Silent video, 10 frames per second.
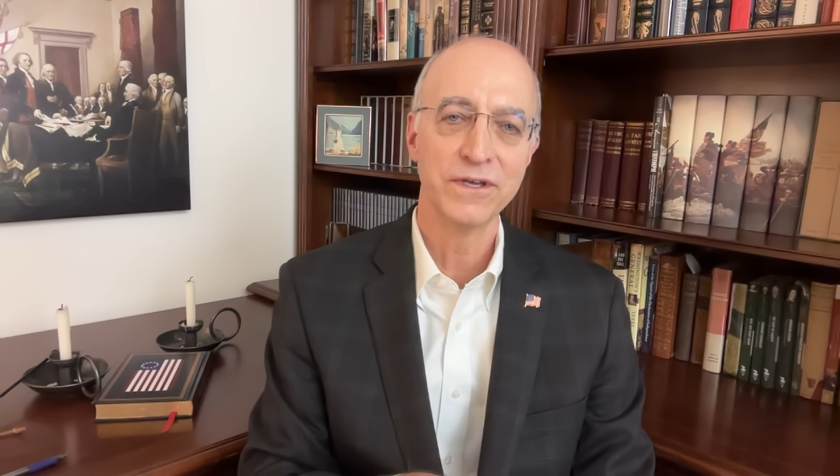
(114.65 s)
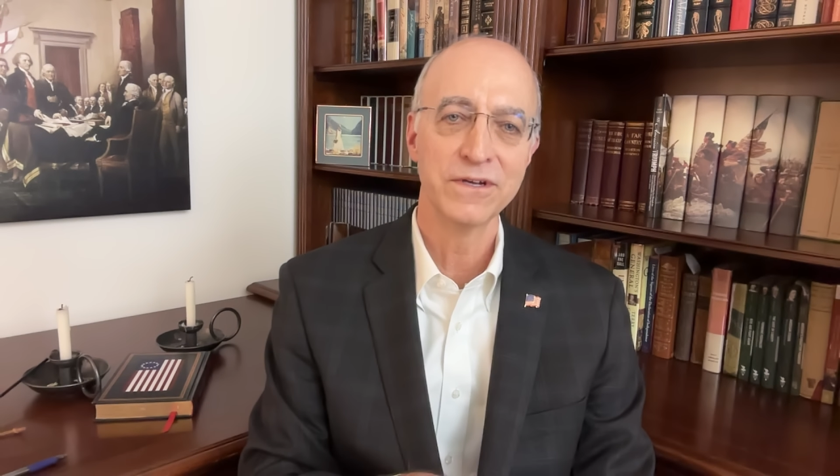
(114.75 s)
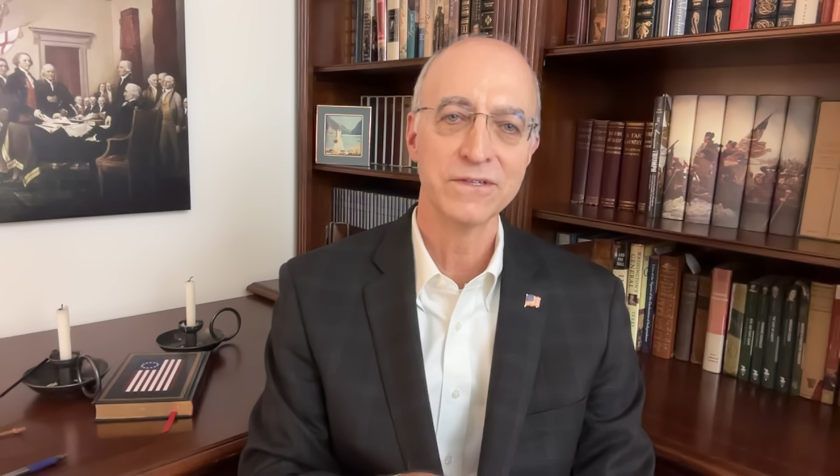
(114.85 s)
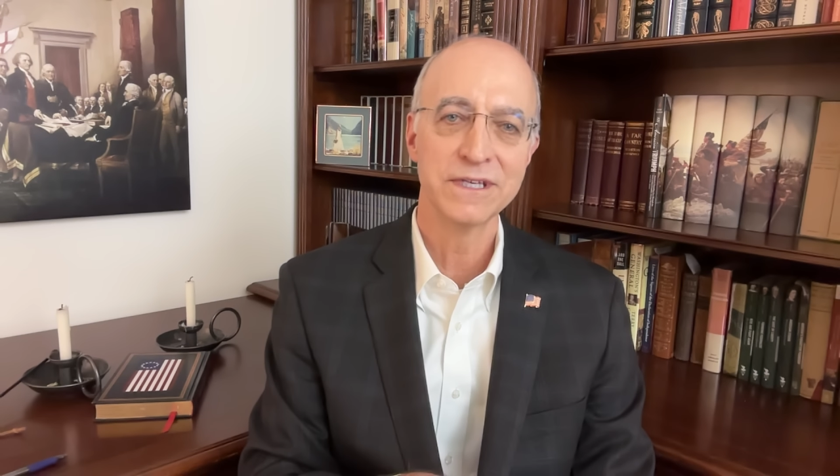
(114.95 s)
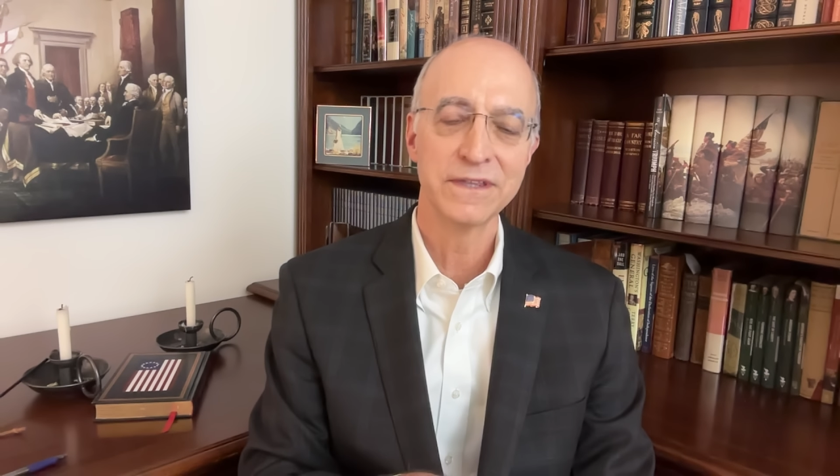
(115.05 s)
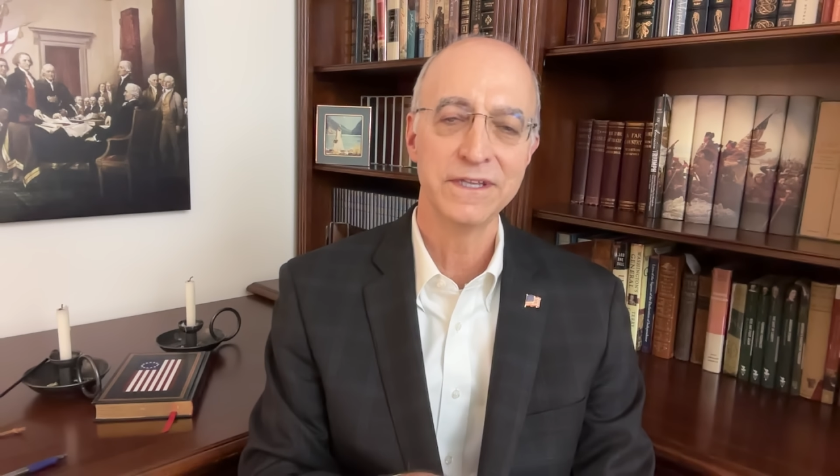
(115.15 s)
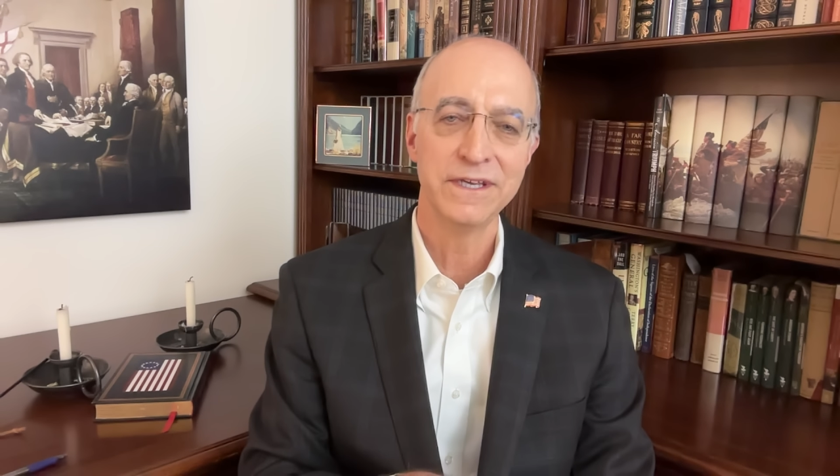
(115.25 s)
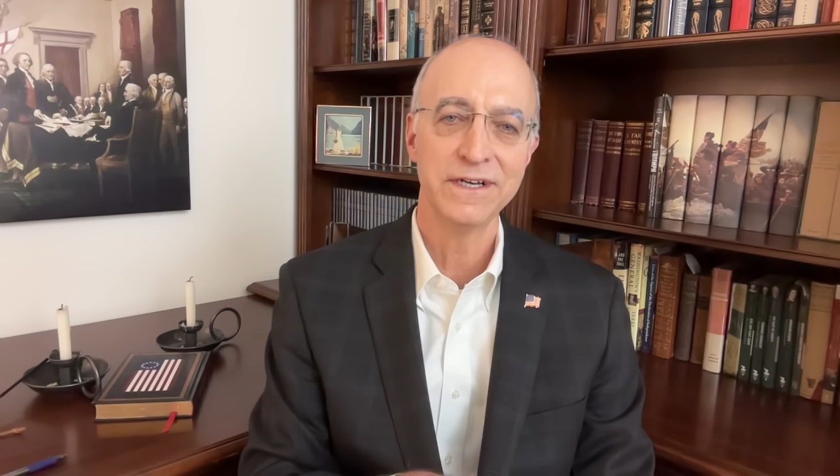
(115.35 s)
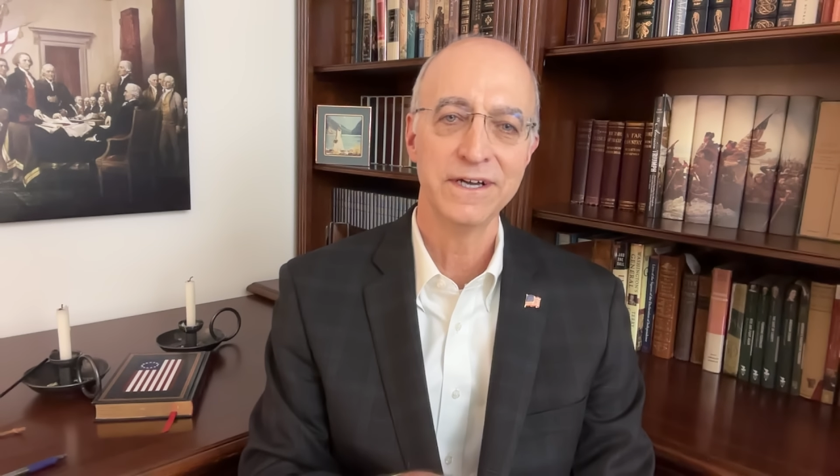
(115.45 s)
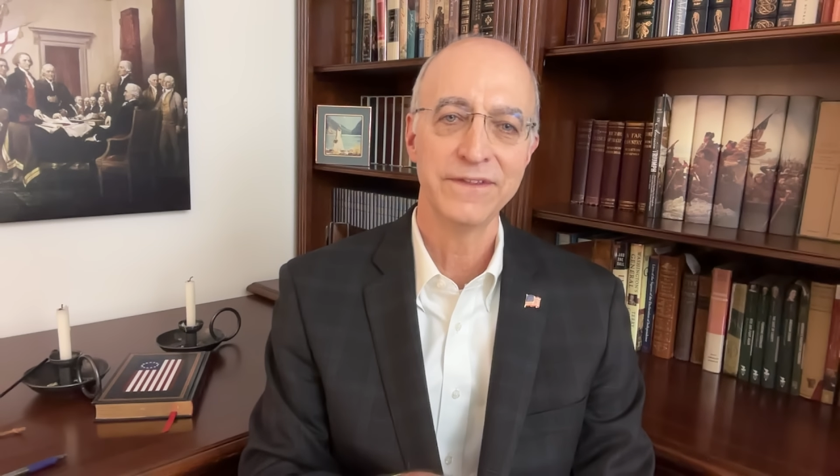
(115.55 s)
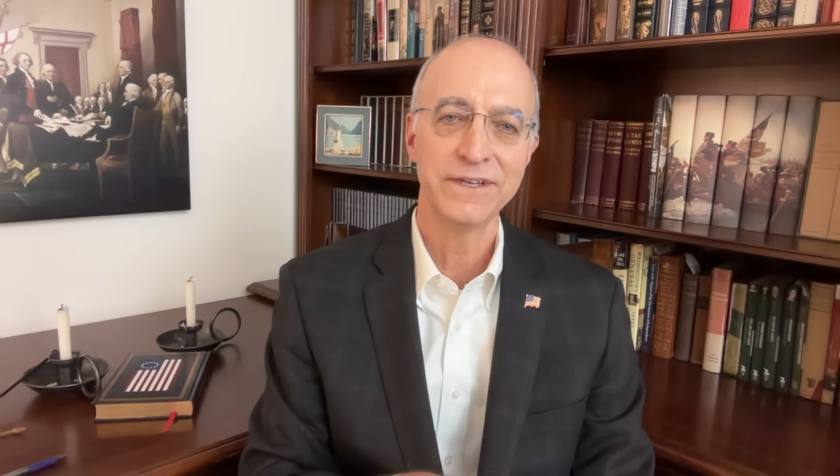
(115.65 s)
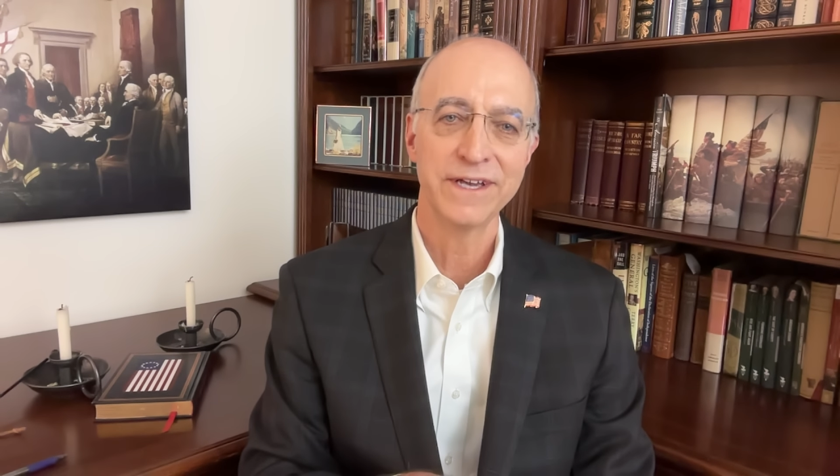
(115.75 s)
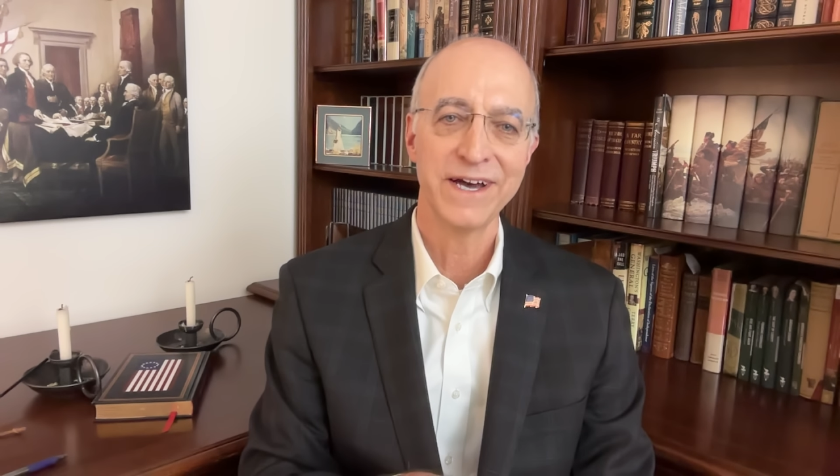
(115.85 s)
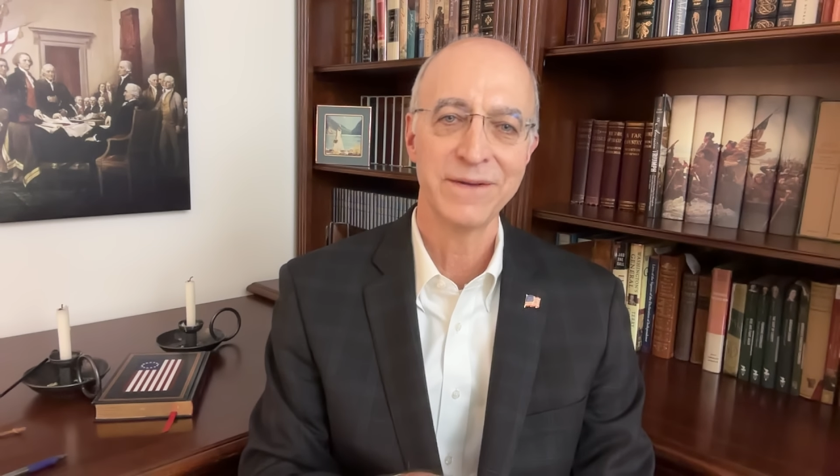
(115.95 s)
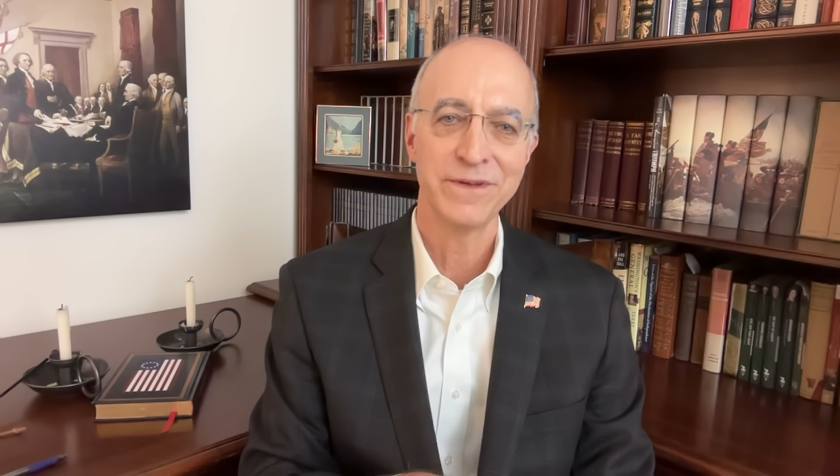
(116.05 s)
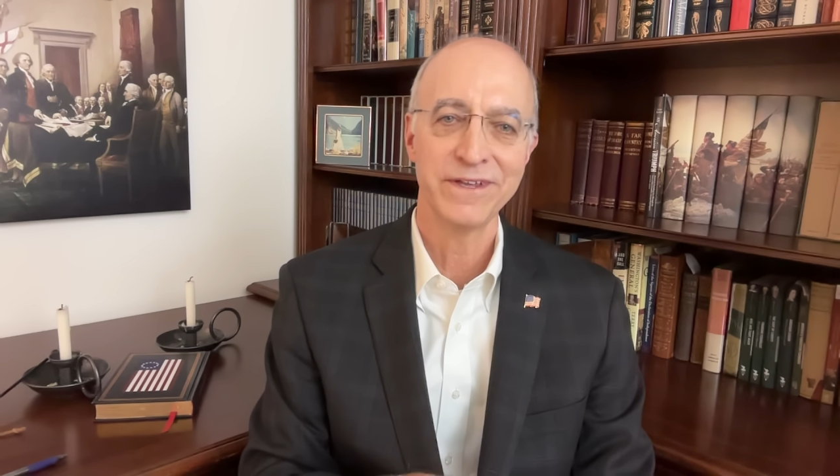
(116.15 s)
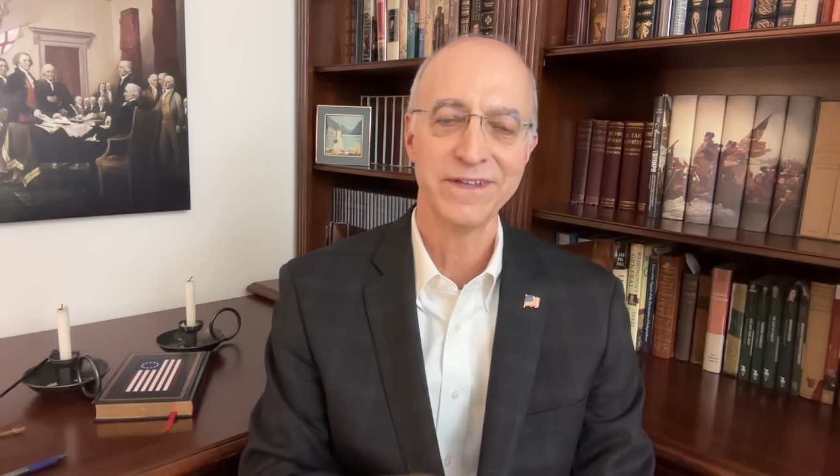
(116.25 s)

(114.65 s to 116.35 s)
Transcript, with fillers: years at the Academy?